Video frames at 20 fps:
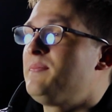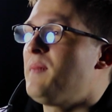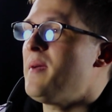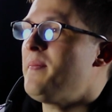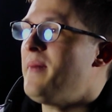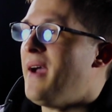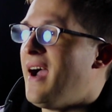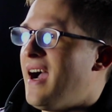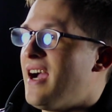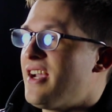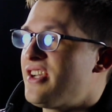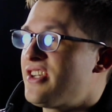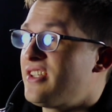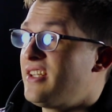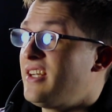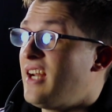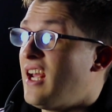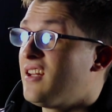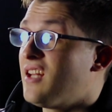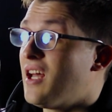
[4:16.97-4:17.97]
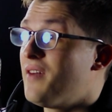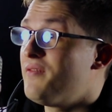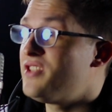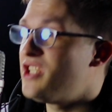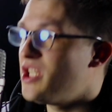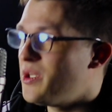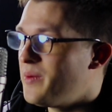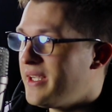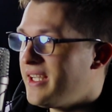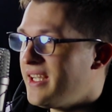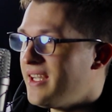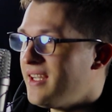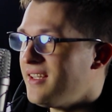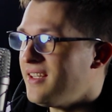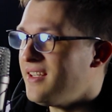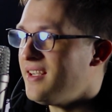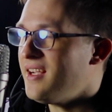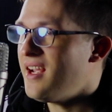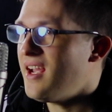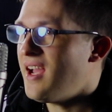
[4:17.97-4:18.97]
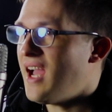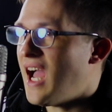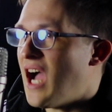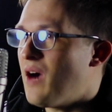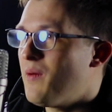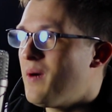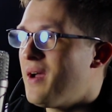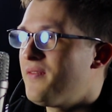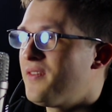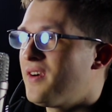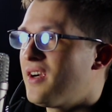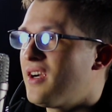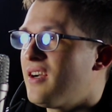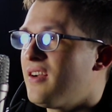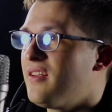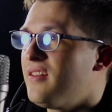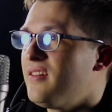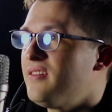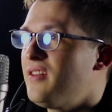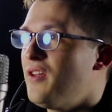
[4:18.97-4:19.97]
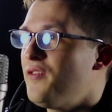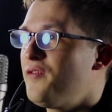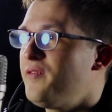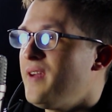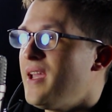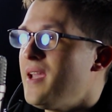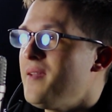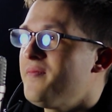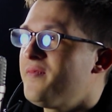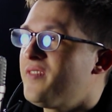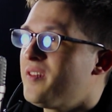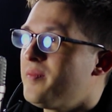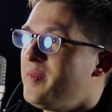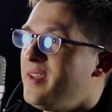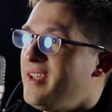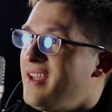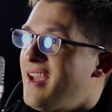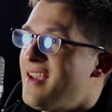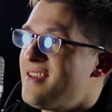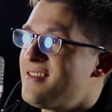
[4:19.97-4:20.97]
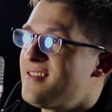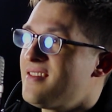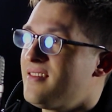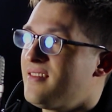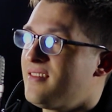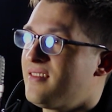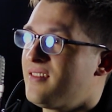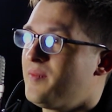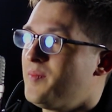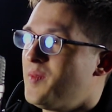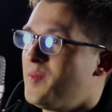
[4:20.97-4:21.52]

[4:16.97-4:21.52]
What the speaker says: my passion and I love doing it. However, the fame for me isn't the